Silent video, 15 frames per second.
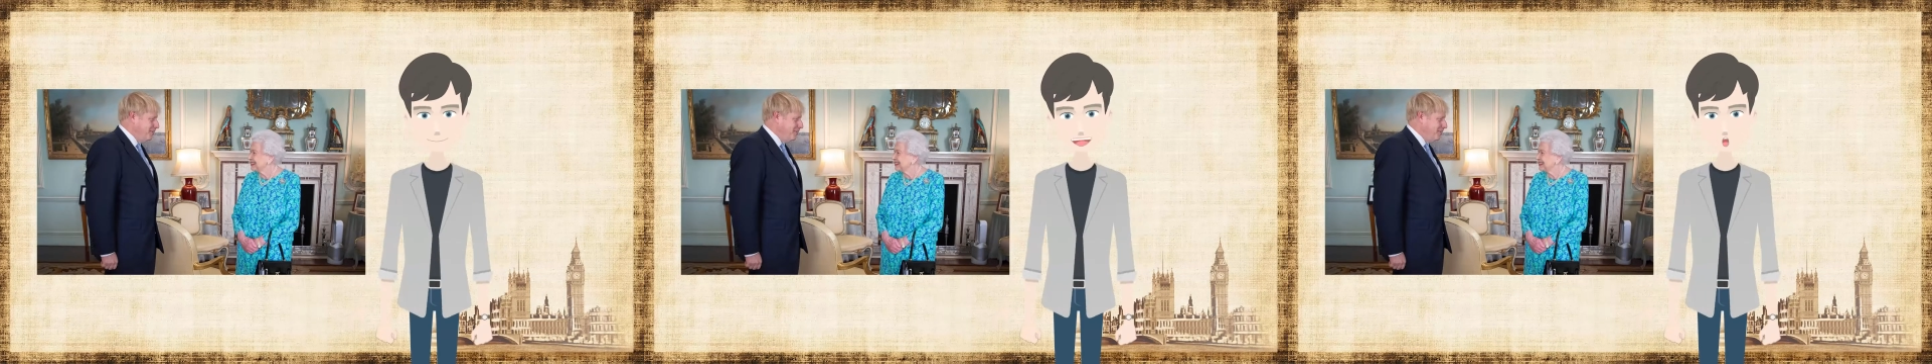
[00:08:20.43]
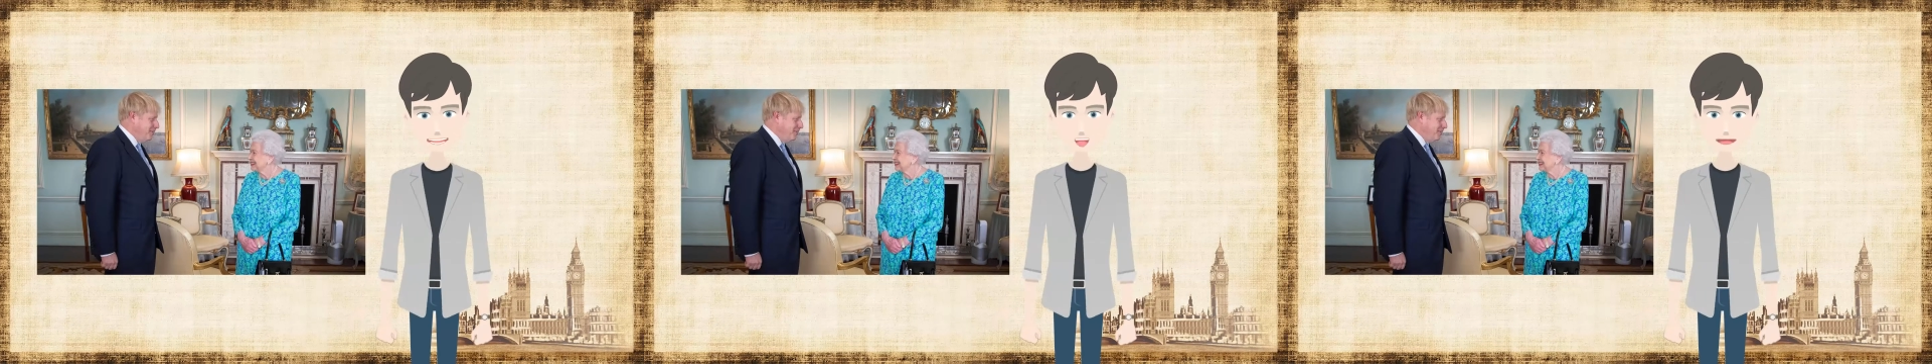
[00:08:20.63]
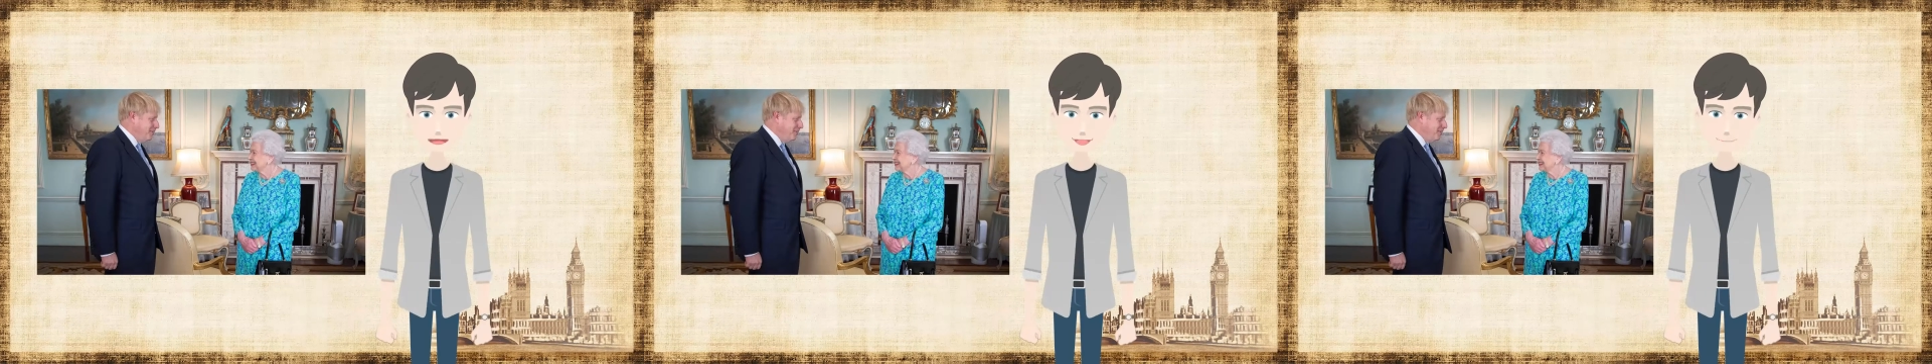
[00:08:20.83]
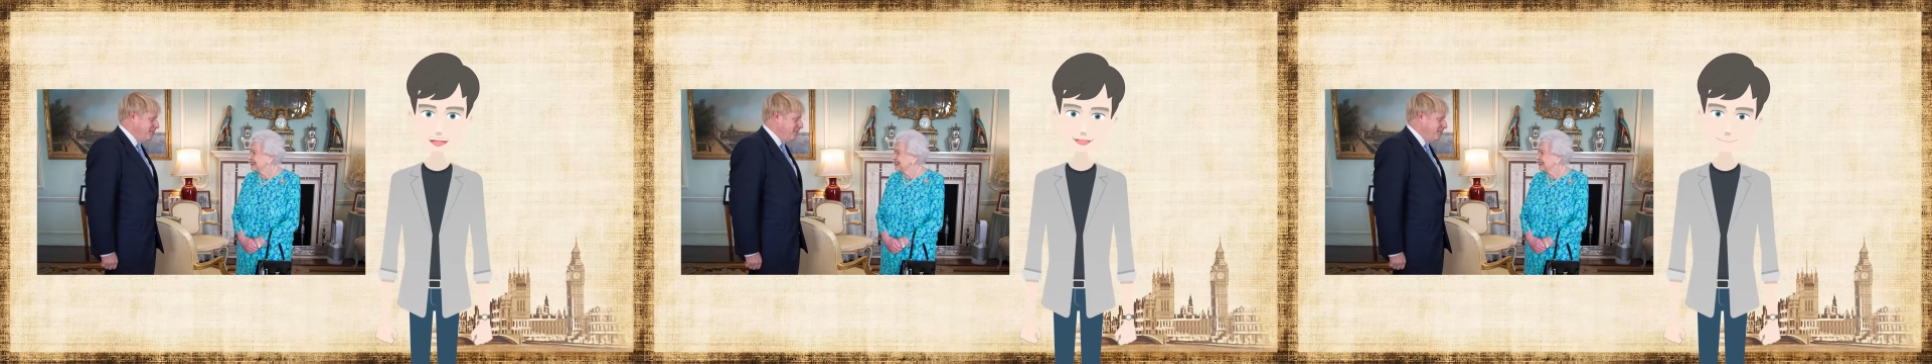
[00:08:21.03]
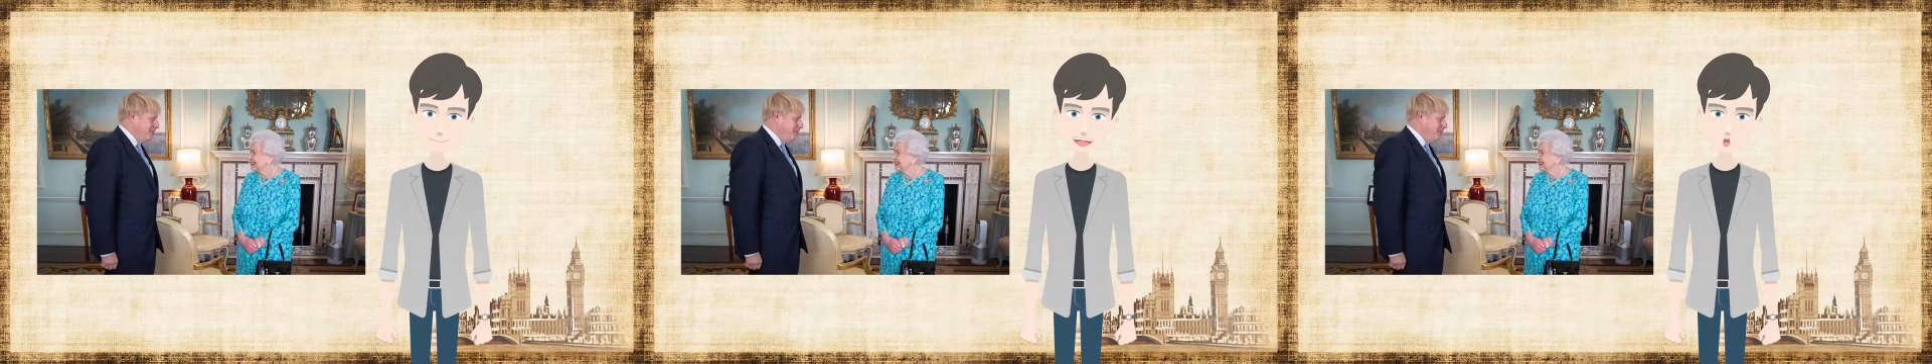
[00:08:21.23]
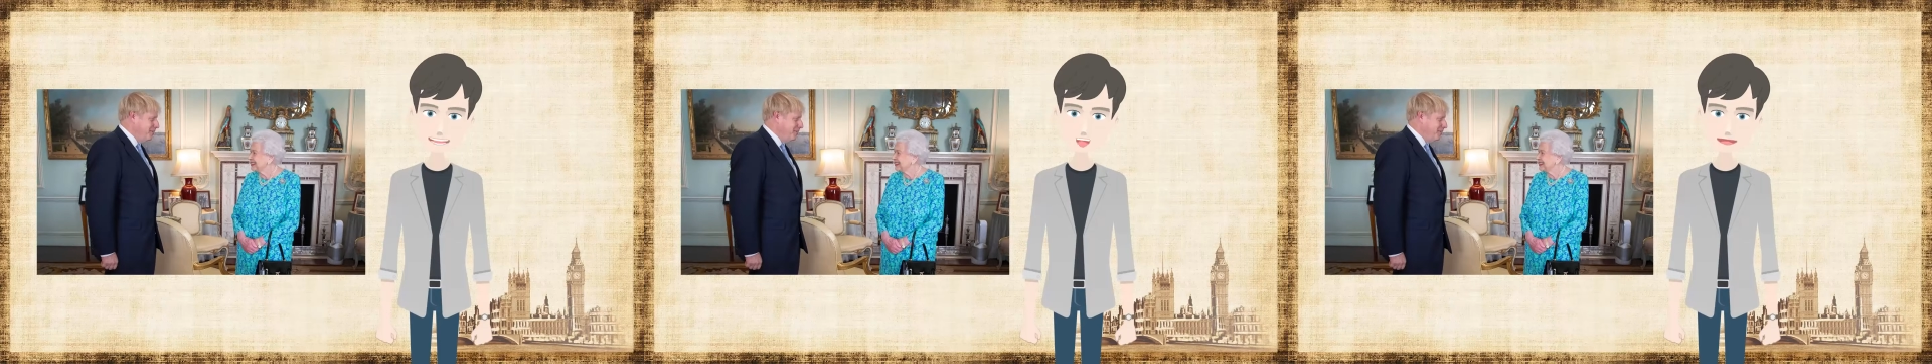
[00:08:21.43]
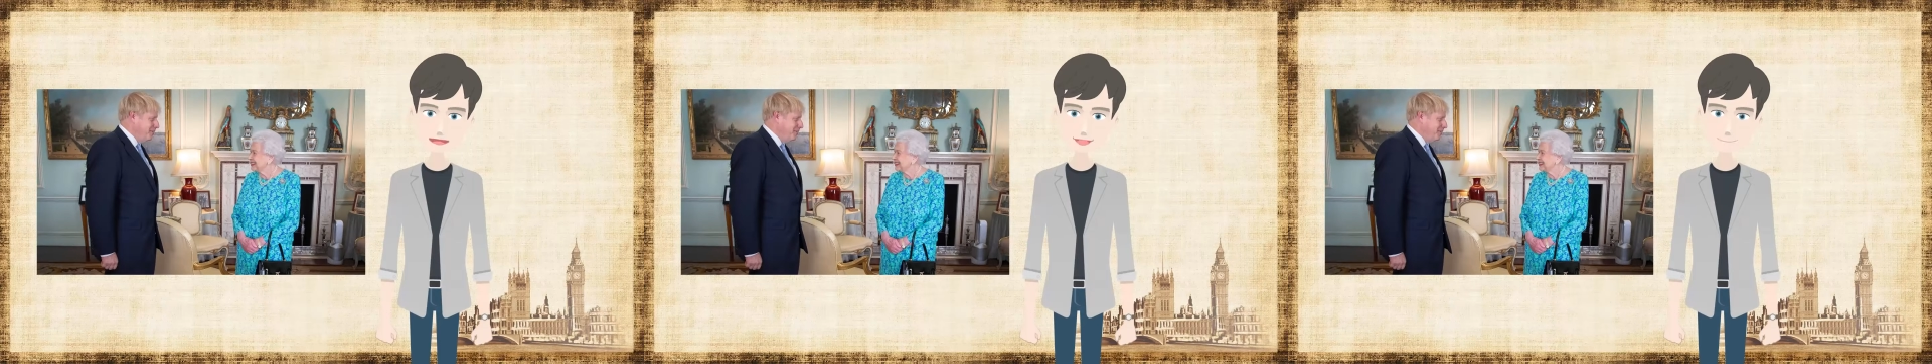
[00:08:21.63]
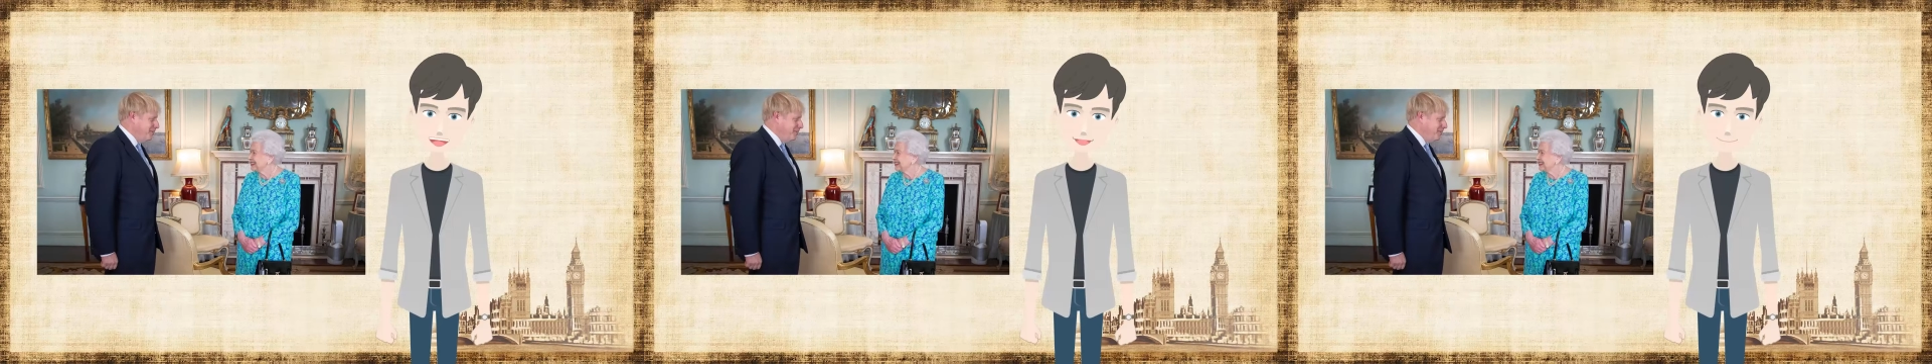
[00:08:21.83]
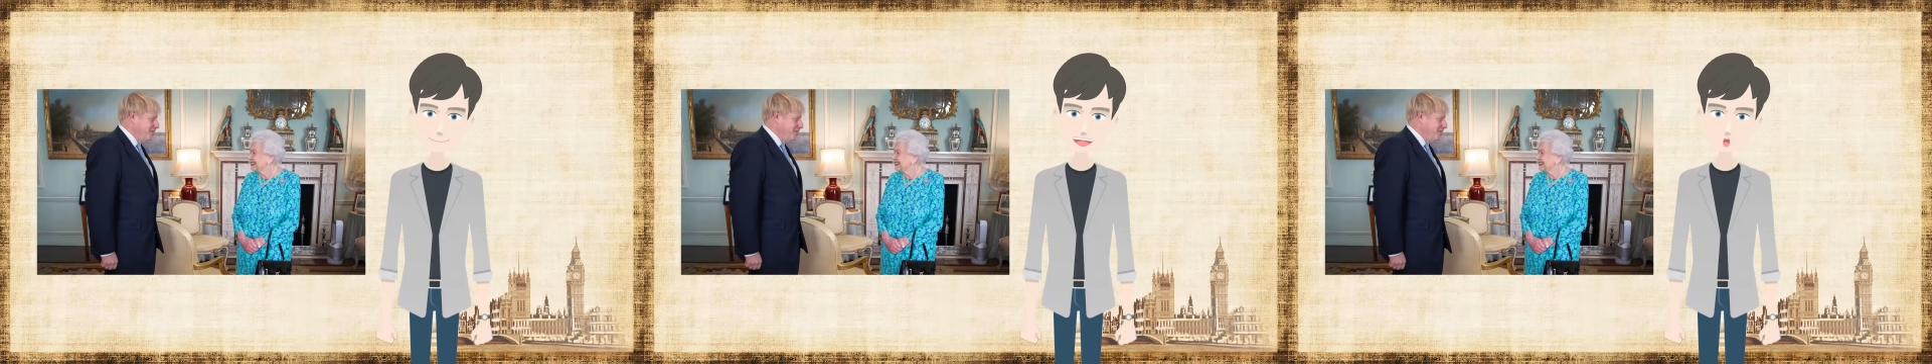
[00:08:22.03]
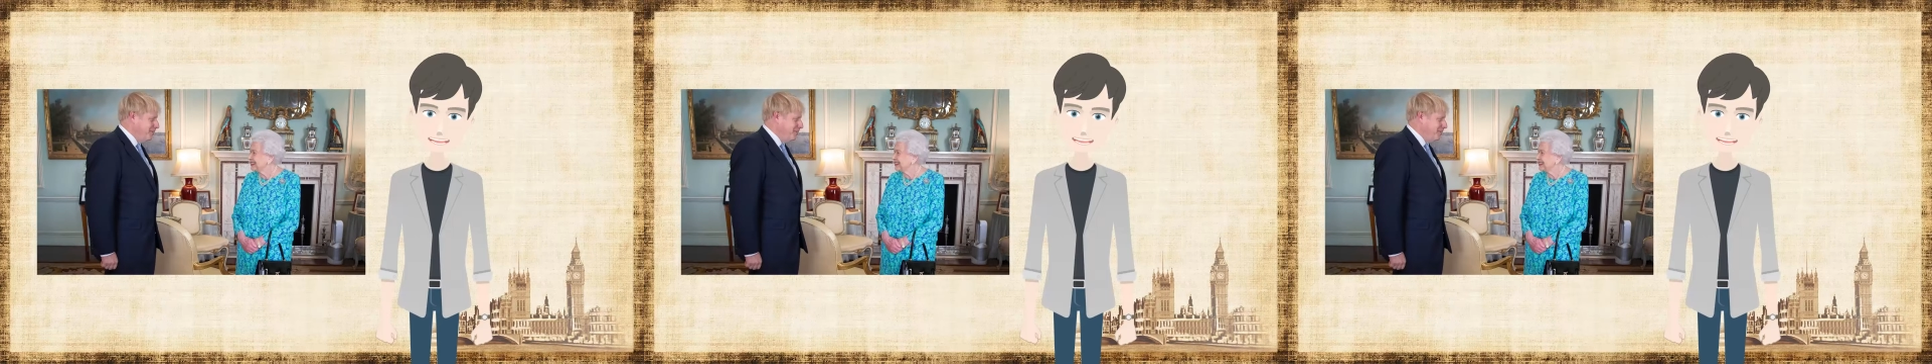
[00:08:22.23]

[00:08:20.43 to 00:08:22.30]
is that of the confidant